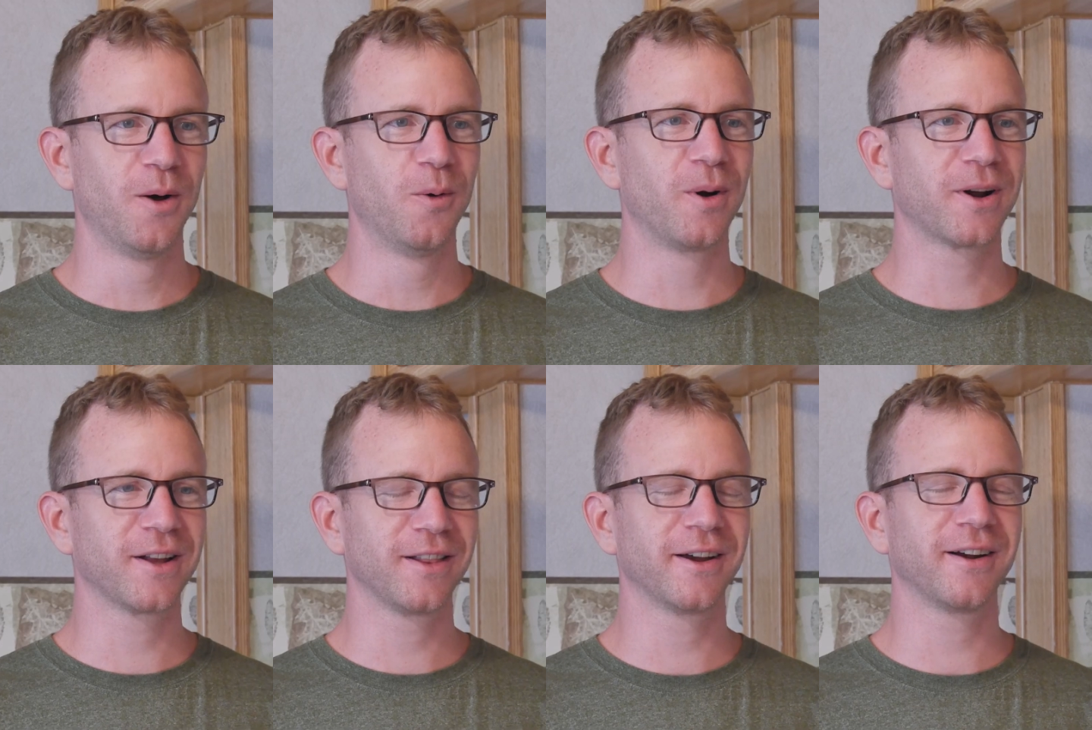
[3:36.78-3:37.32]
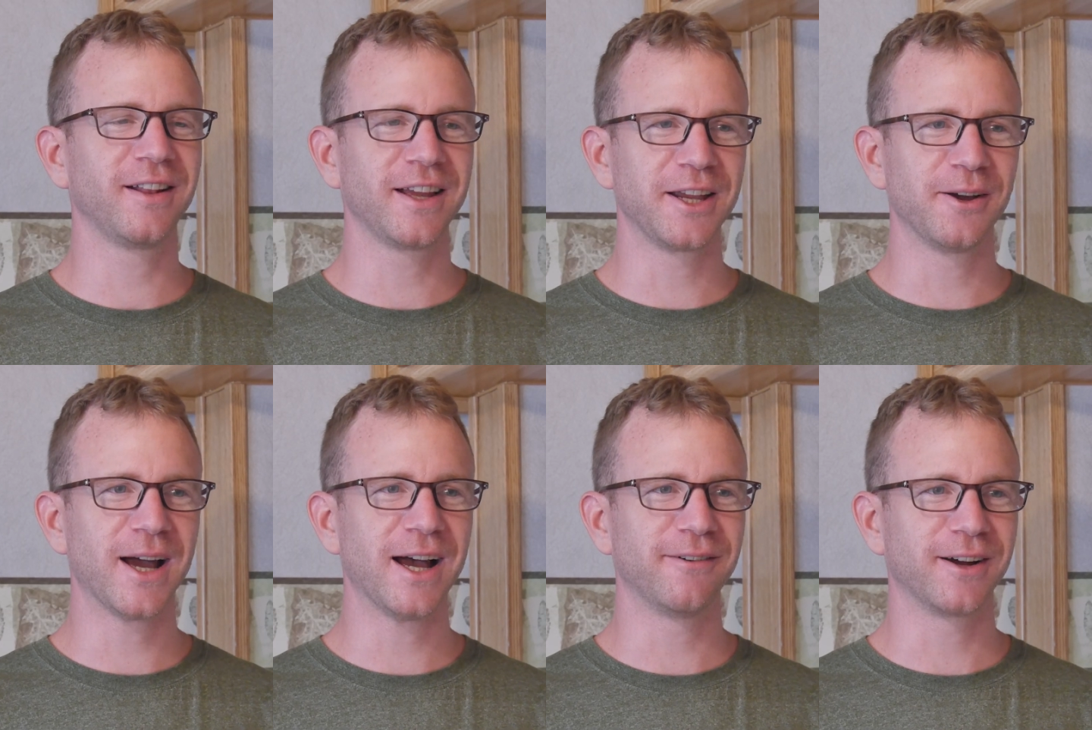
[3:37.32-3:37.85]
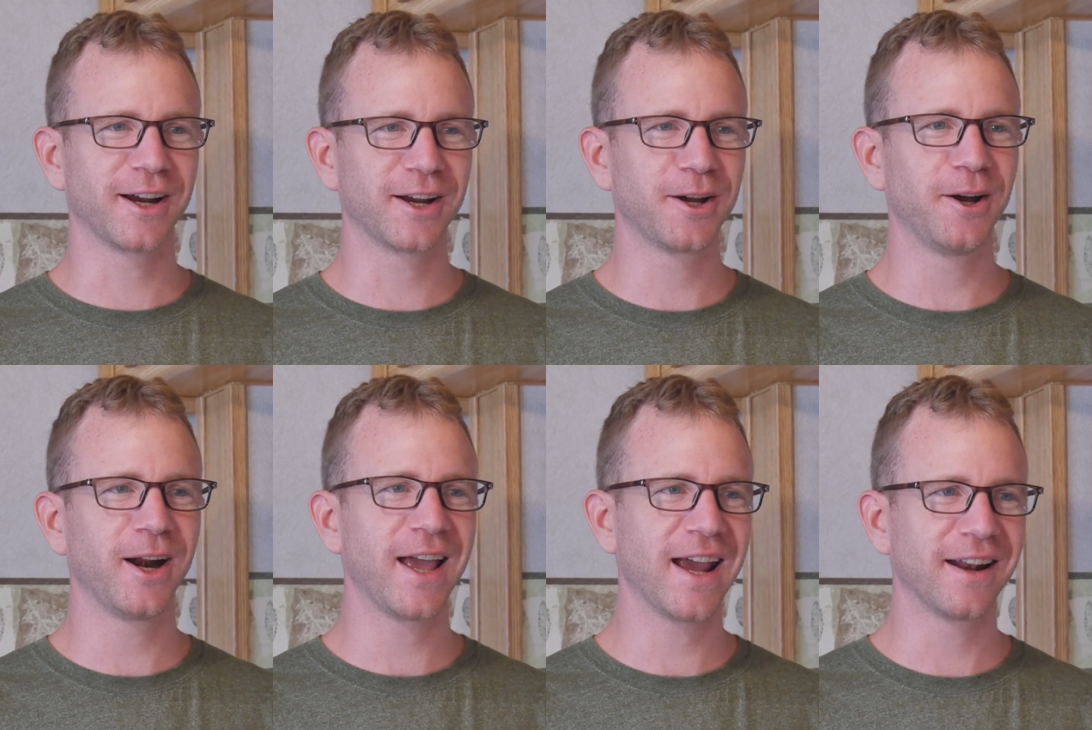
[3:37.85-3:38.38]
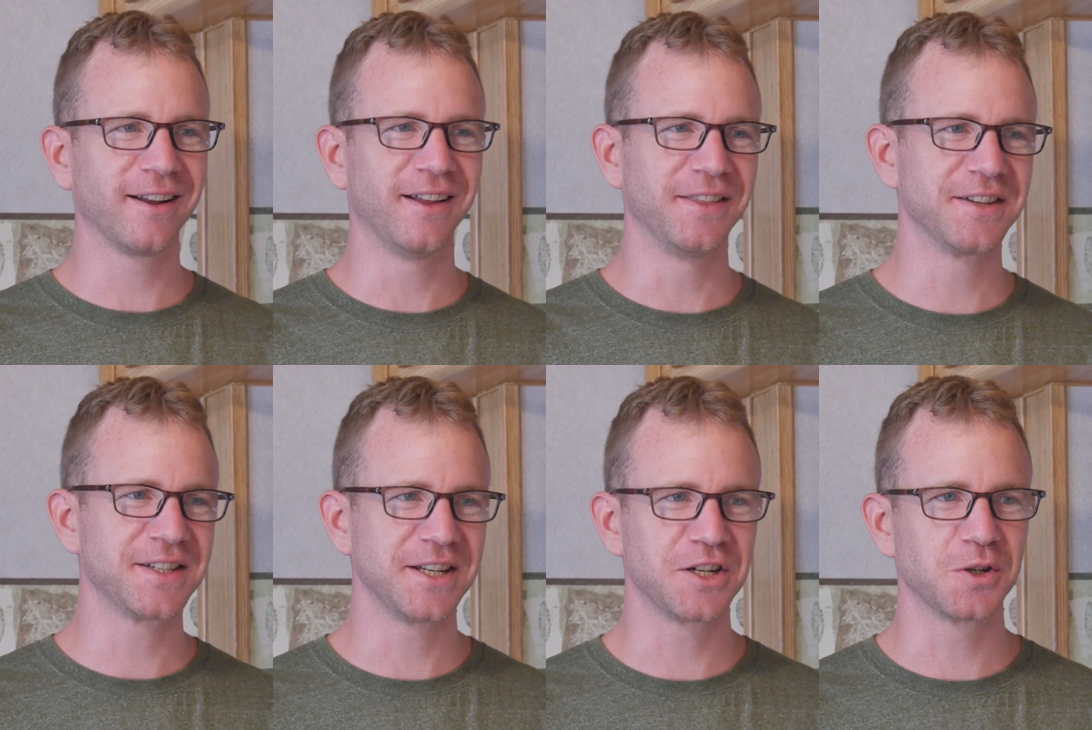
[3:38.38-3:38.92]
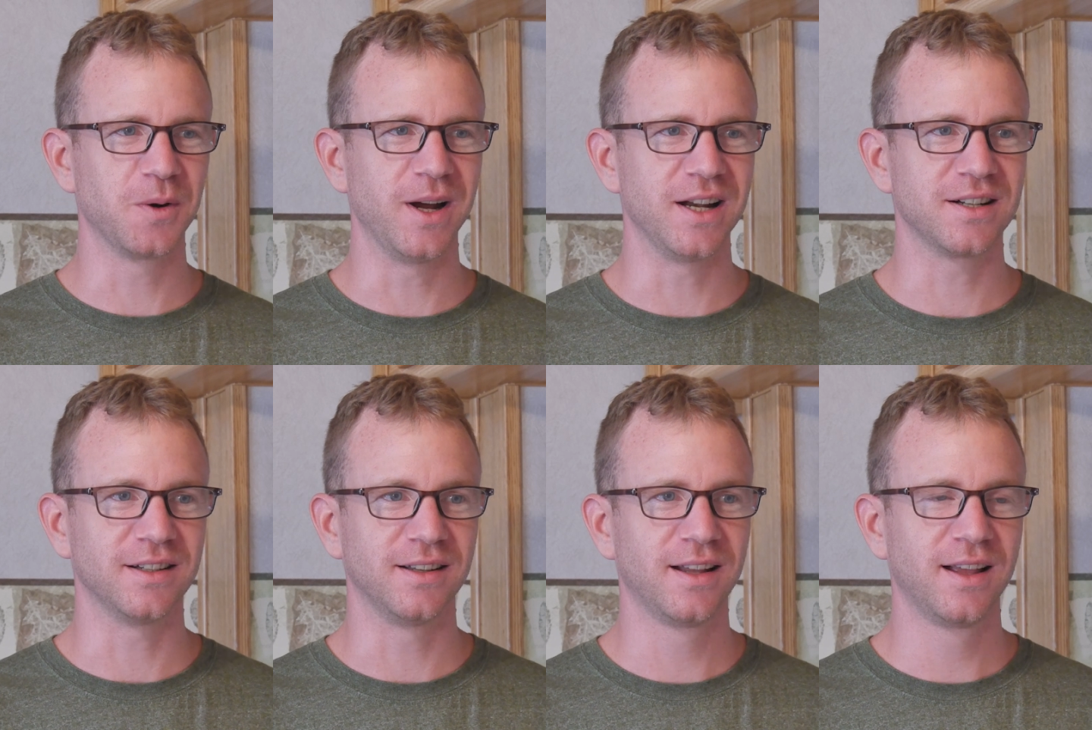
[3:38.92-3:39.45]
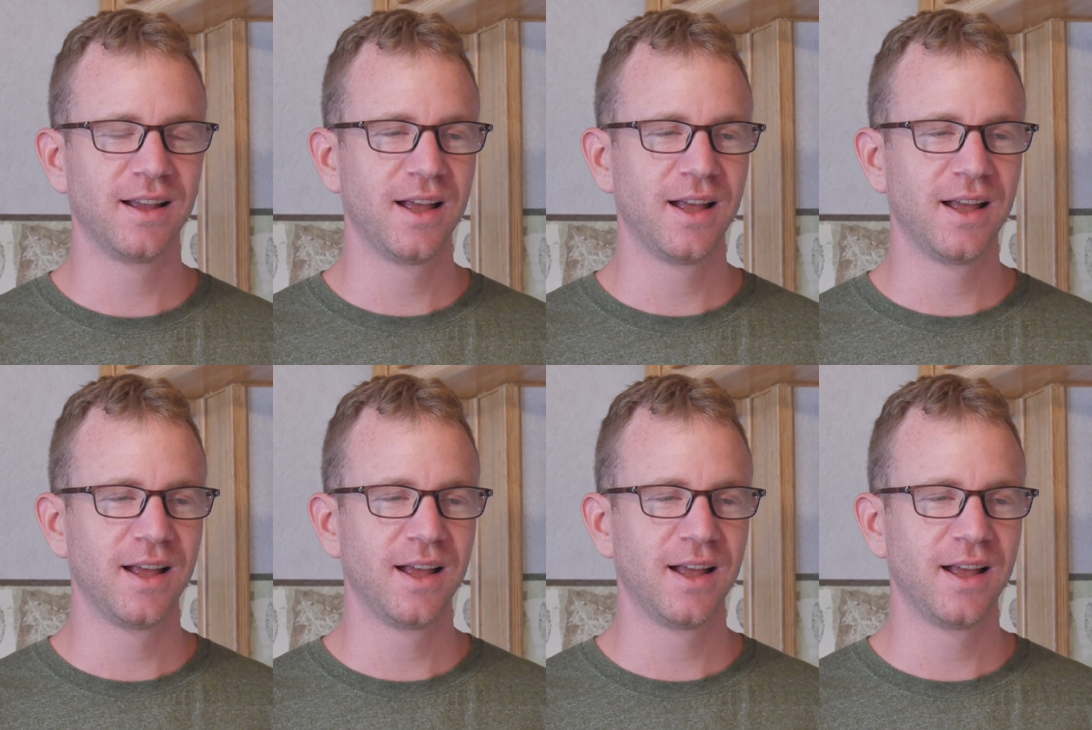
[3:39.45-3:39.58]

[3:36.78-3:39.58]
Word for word: Well, clearly you have a good handle on the situation.